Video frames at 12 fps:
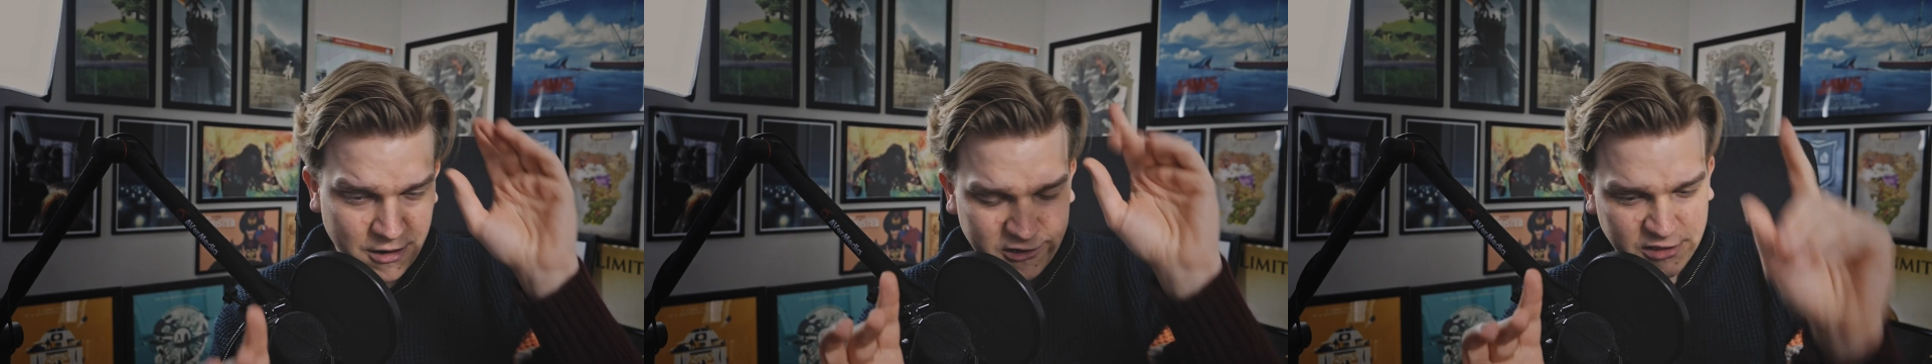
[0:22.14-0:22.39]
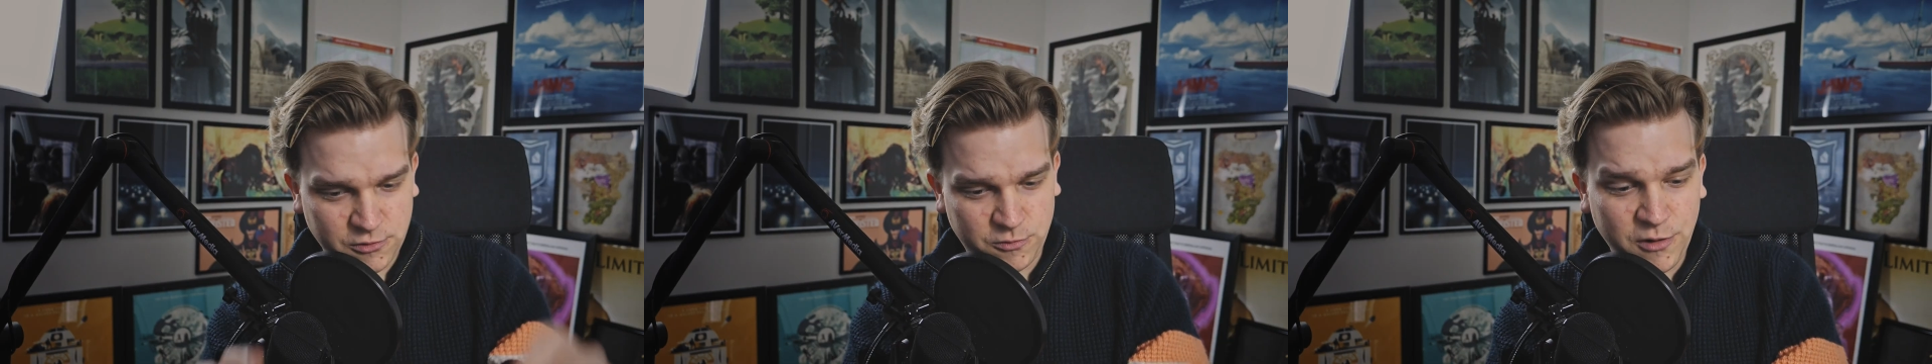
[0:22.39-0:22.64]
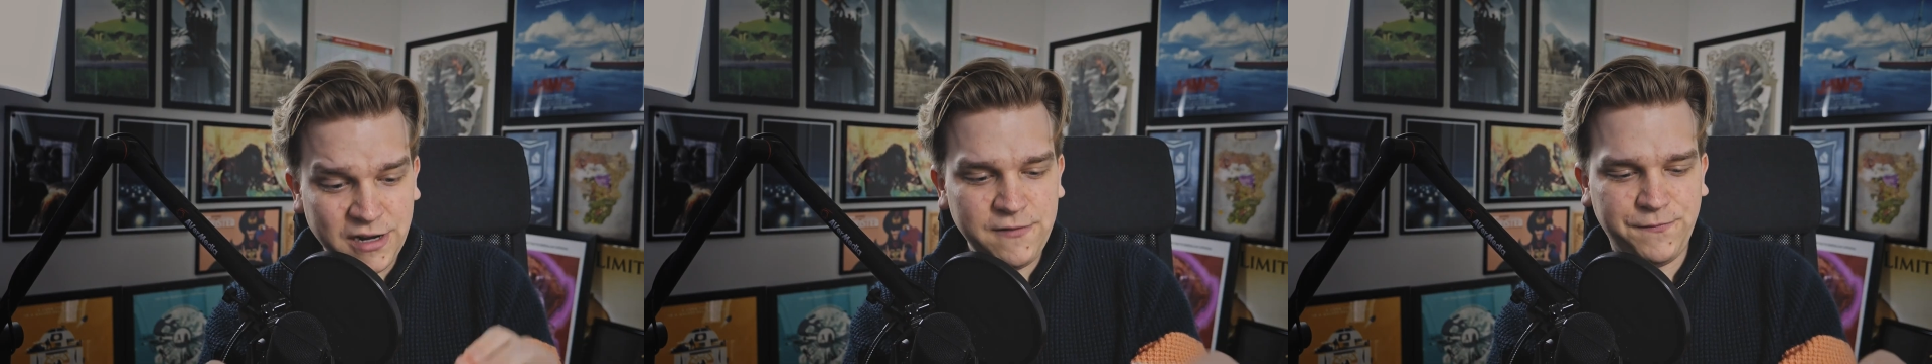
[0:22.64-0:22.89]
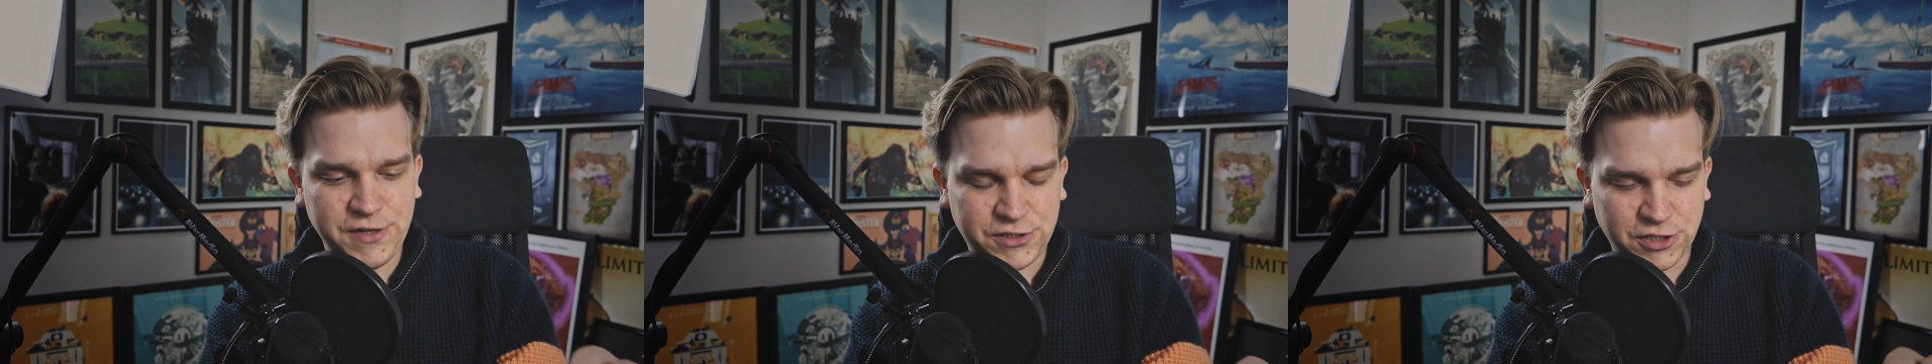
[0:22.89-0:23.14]
there is one
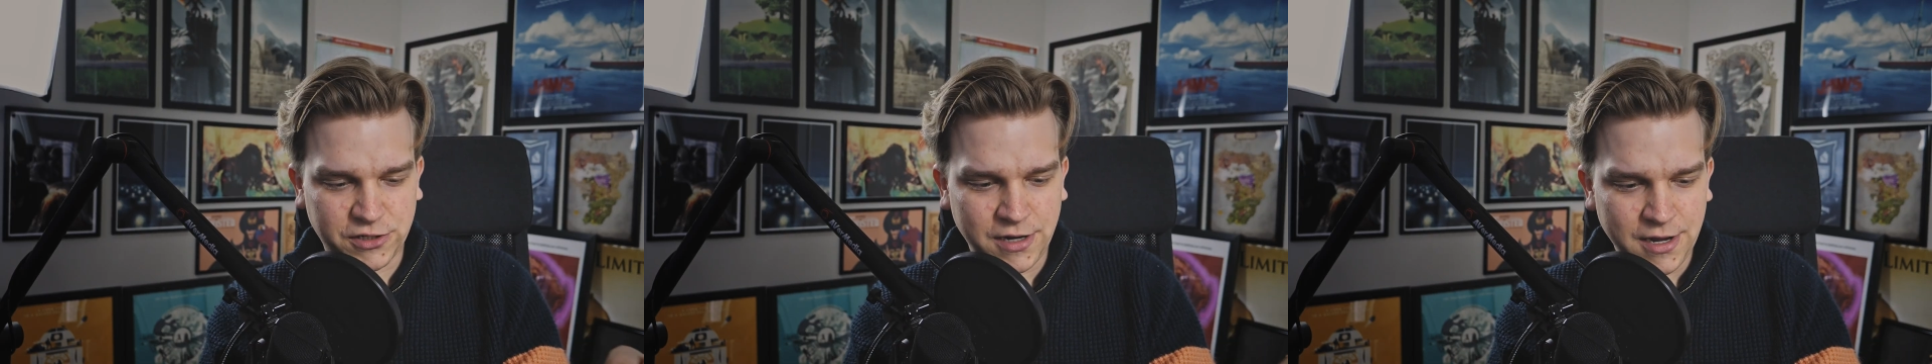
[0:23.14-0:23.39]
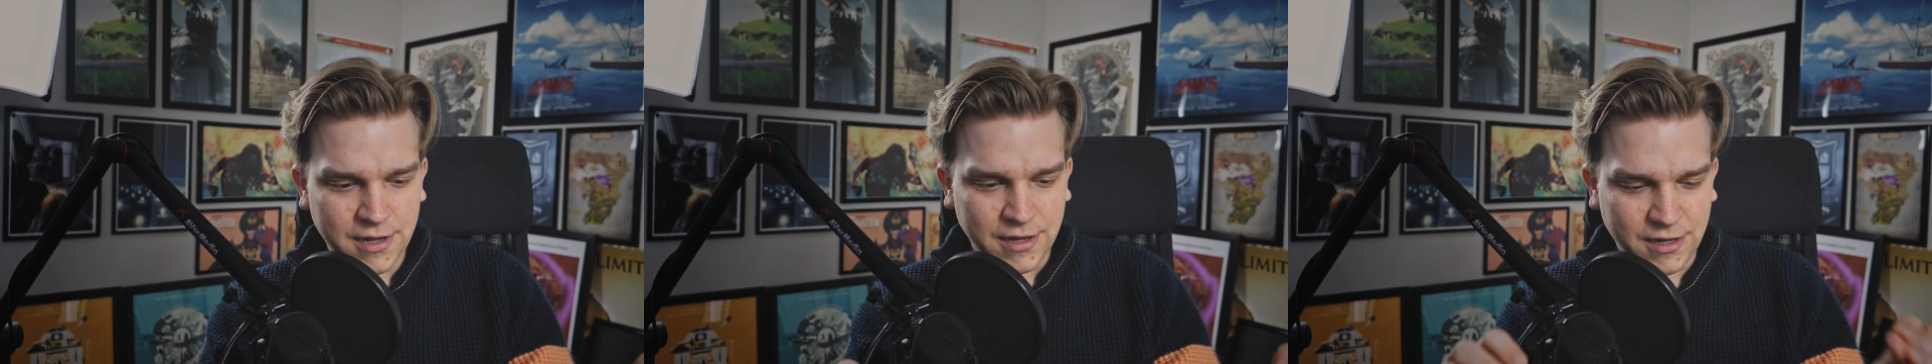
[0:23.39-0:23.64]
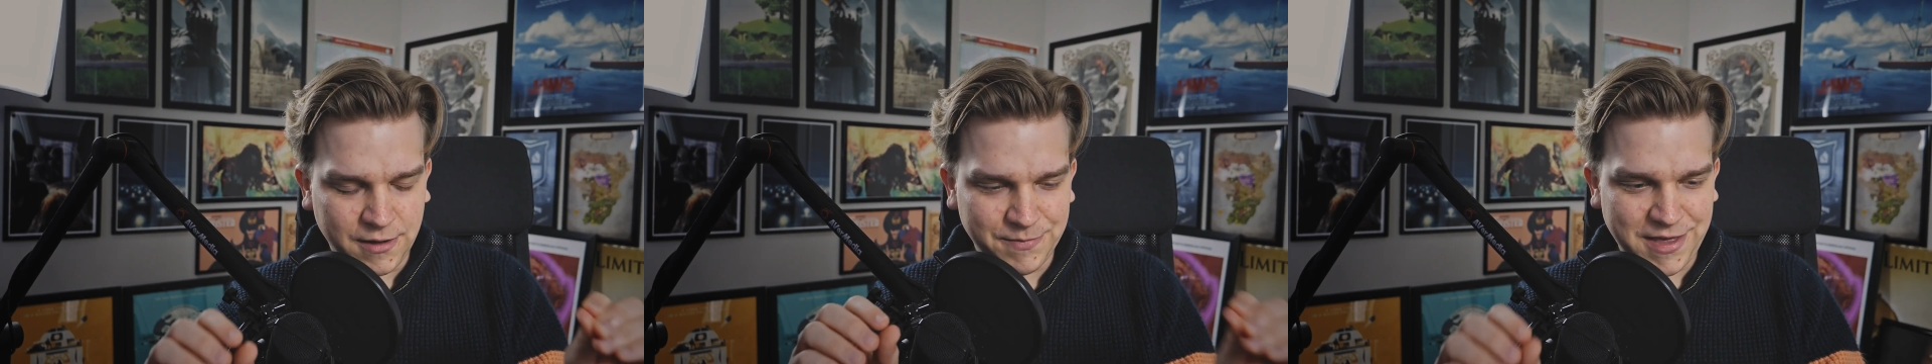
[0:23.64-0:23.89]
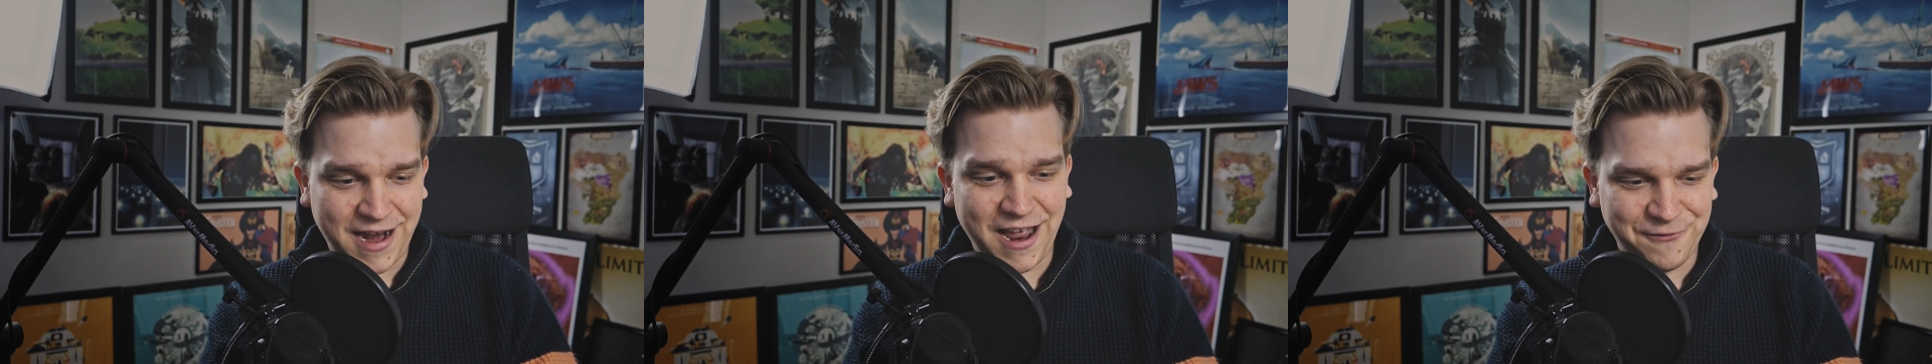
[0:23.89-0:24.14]
feature
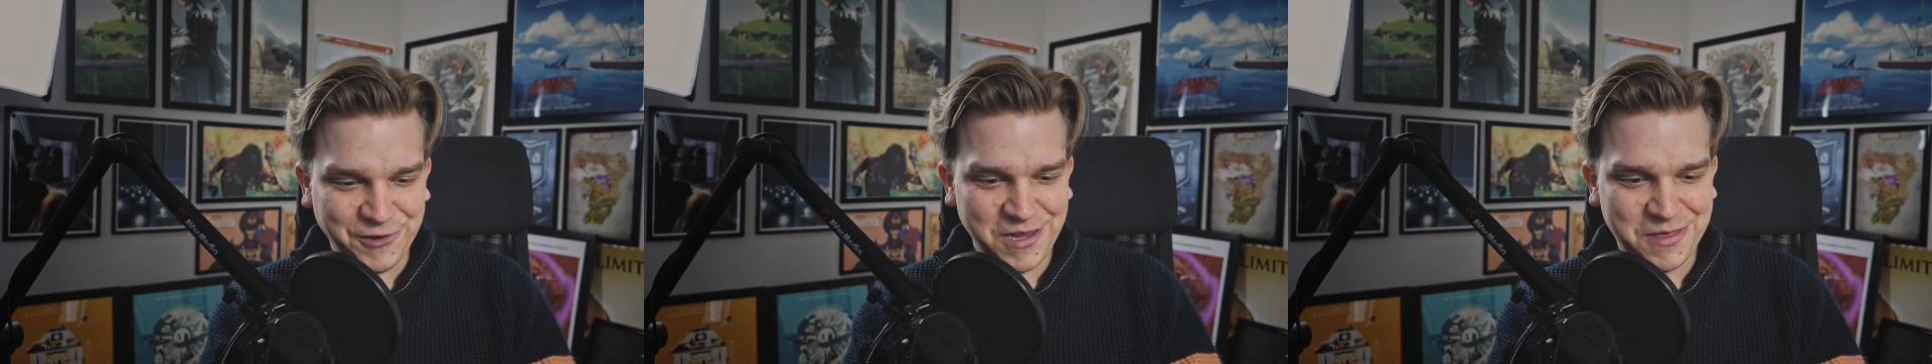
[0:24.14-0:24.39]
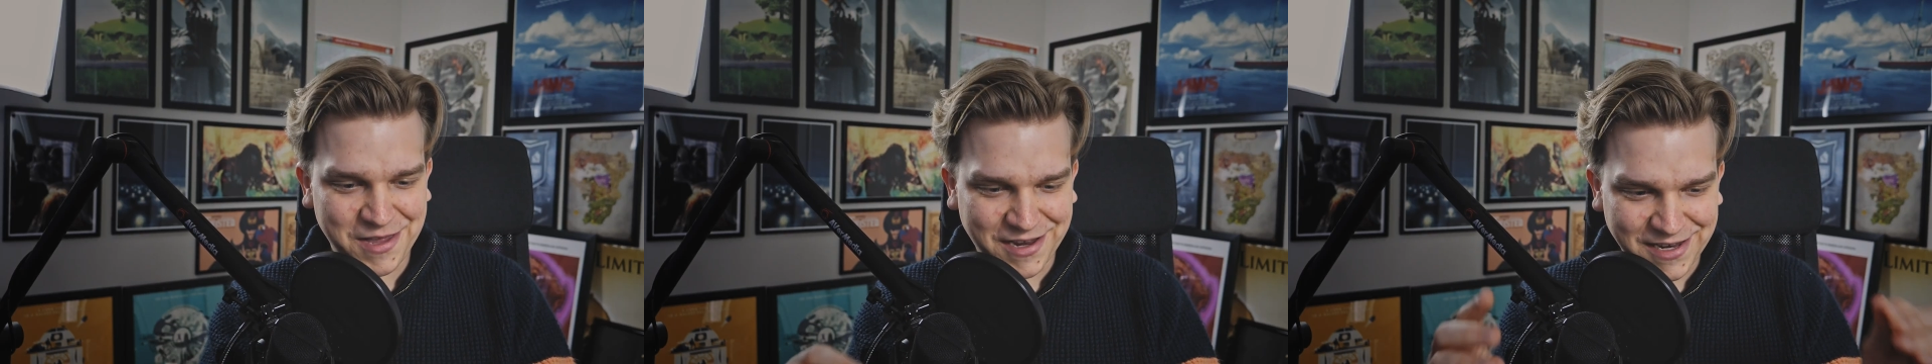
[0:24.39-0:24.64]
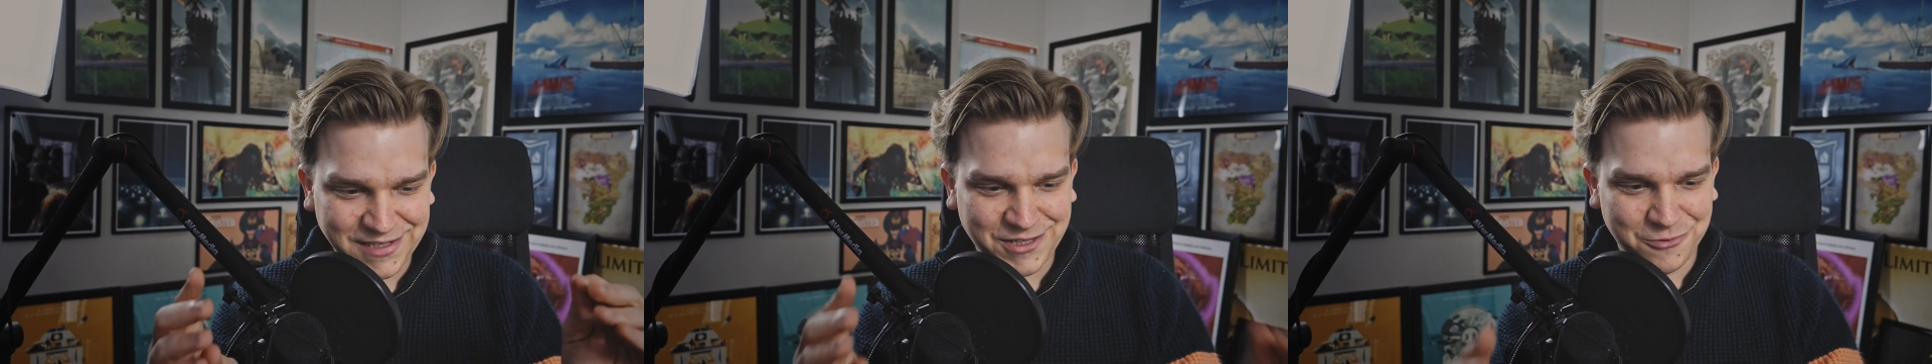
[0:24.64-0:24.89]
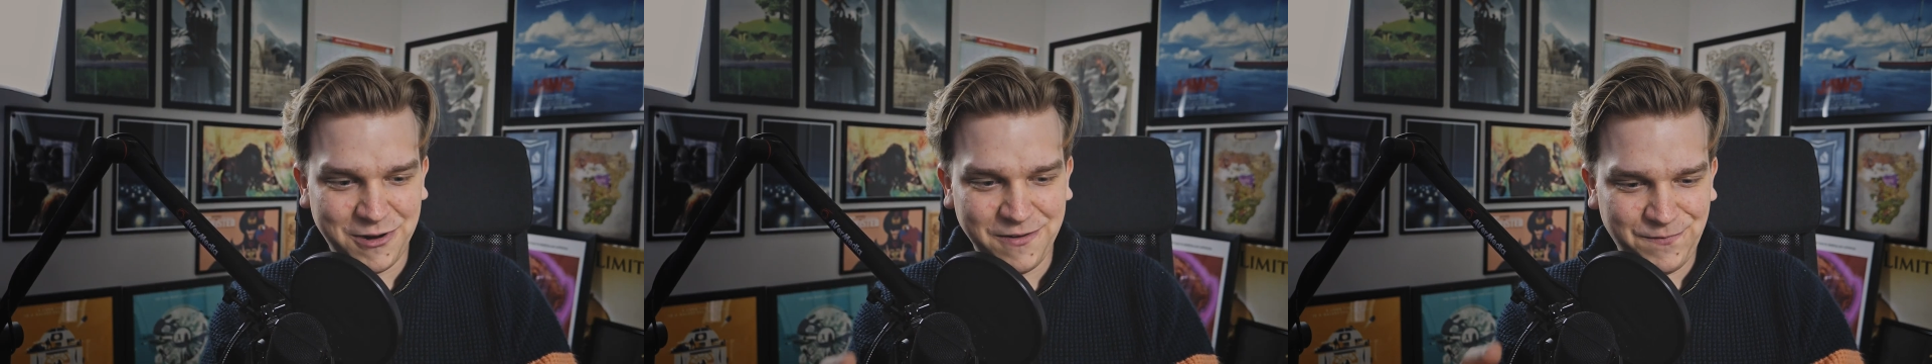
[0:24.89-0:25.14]
that I really think is
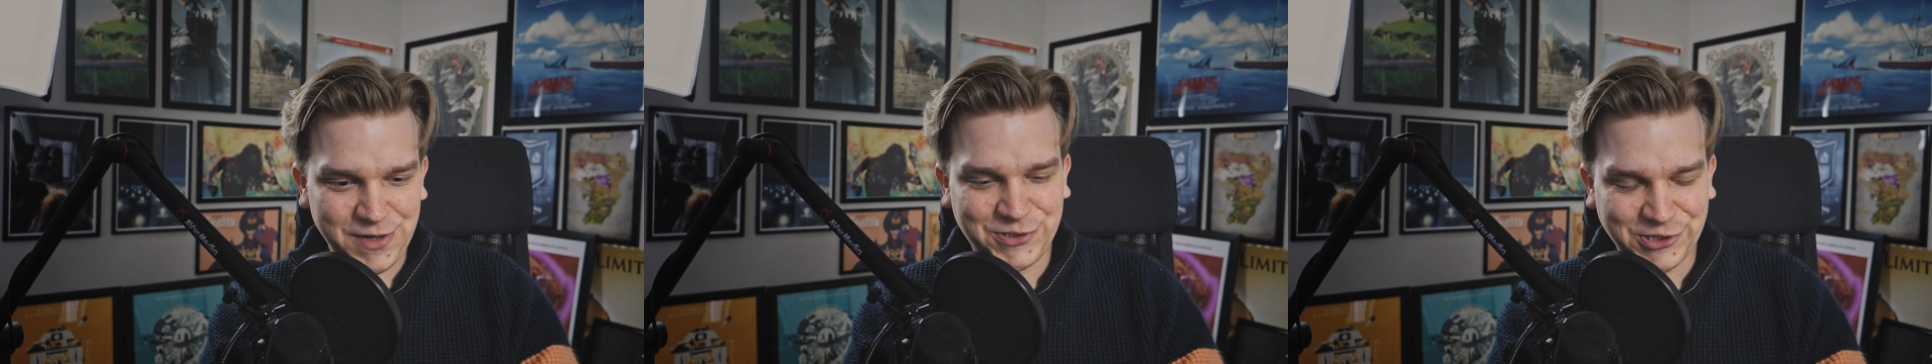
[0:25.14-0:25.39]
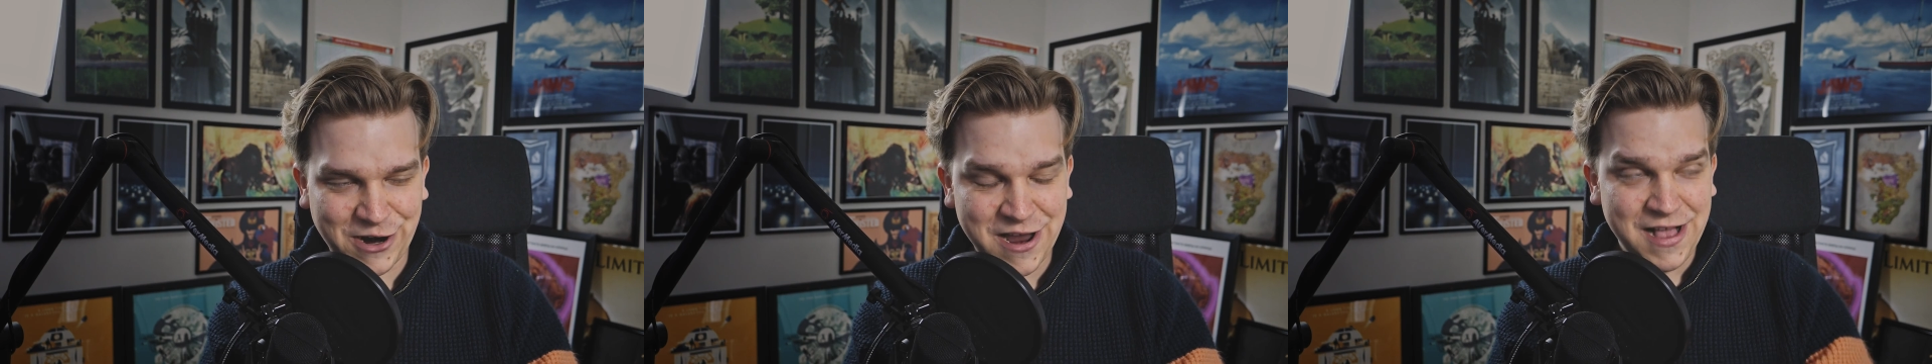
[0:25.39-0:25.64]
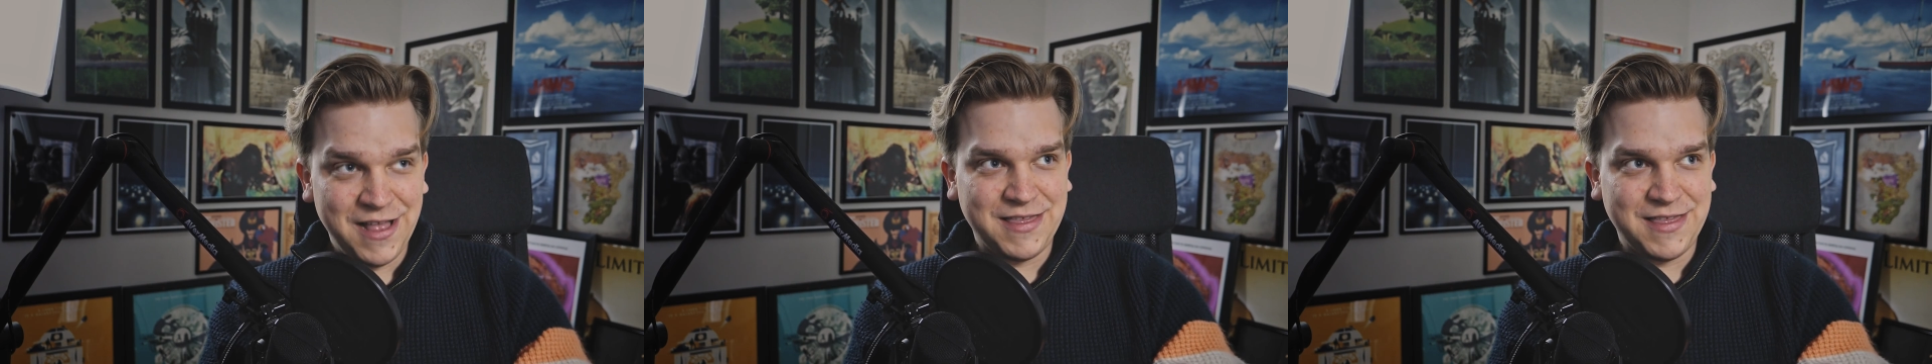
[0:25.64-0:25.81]
the one feature